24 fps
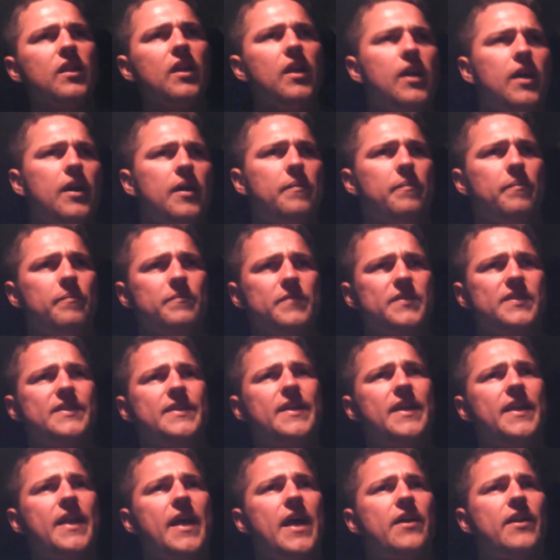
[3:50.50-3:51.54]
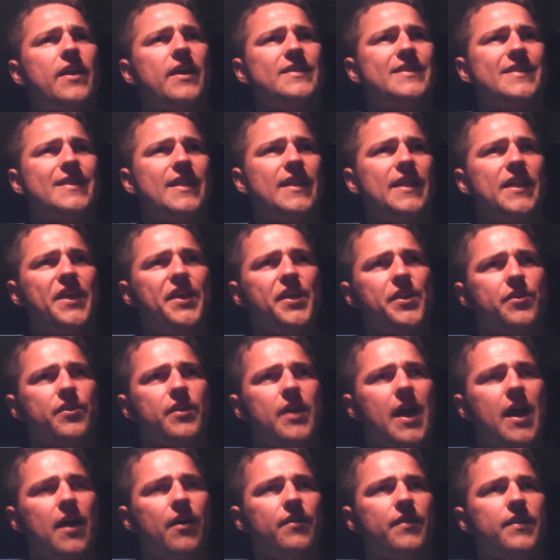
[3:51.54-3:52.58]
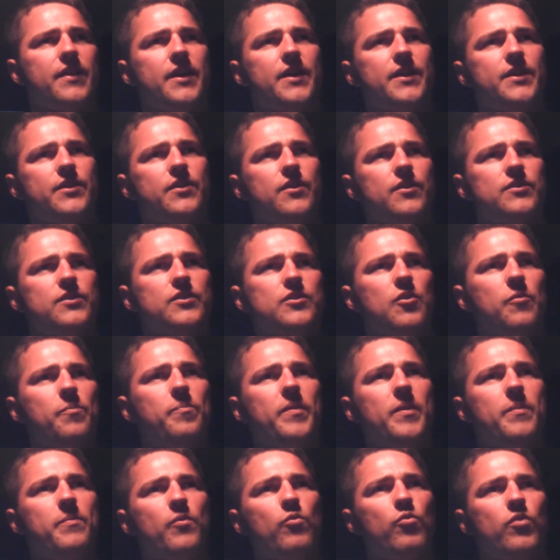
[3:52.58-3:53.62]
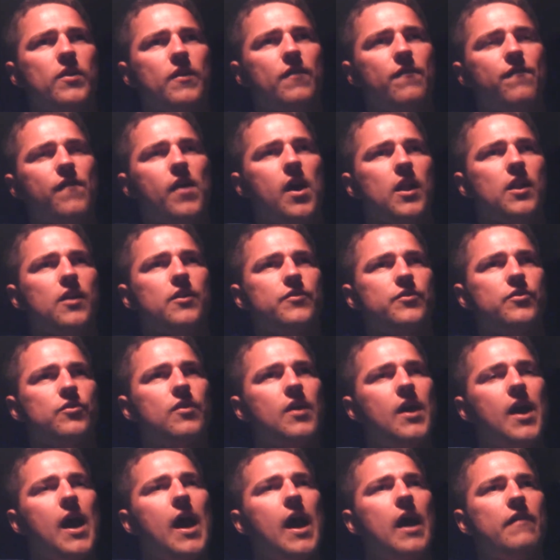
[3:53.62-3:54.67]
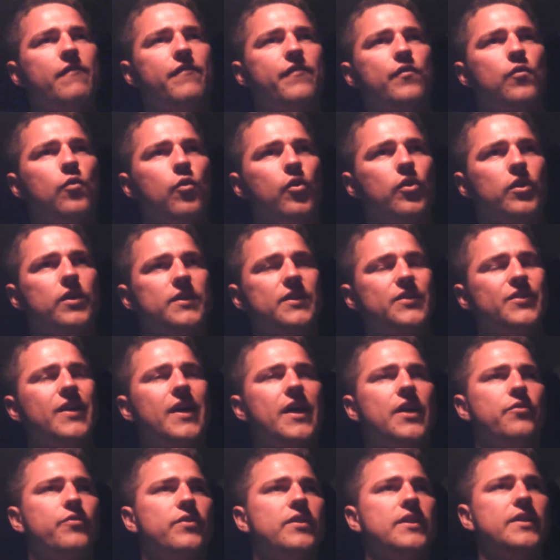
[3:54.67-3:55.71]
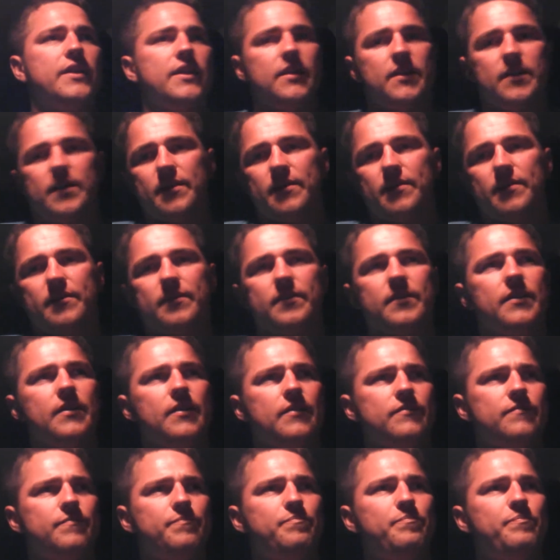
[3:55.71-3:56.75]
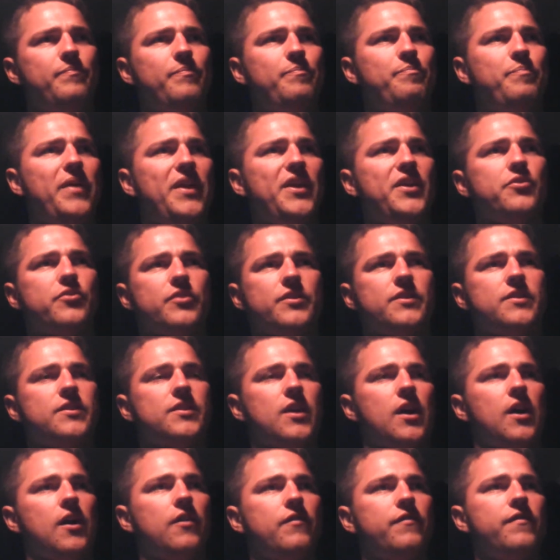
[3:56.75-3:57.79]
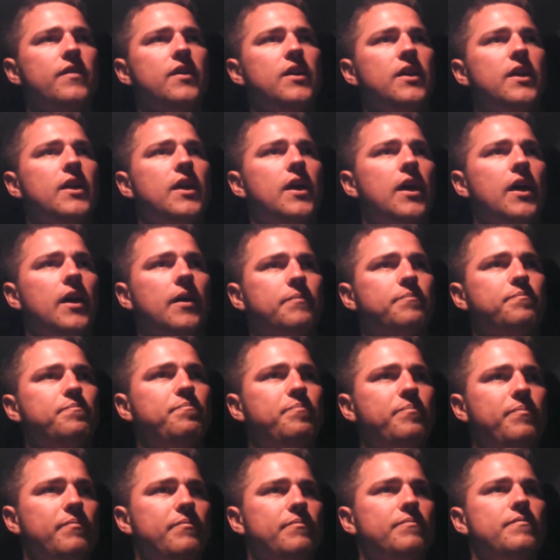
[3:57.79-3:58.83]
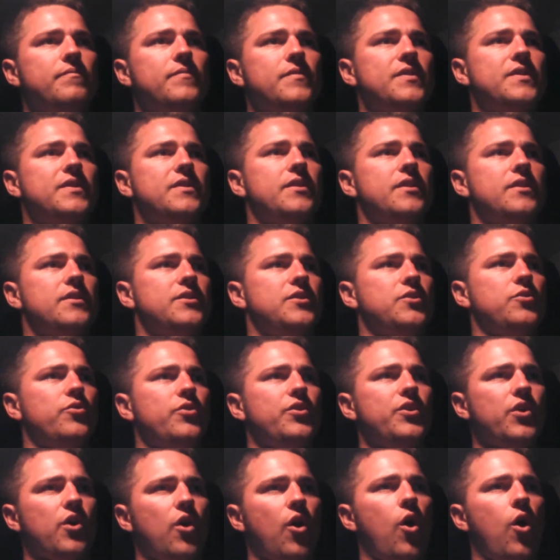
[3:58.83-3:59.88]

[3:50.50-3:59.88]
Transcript: uh, stand out as a leader out there you know so people want to follow you of course you gotta really uh, be yourself uh, do your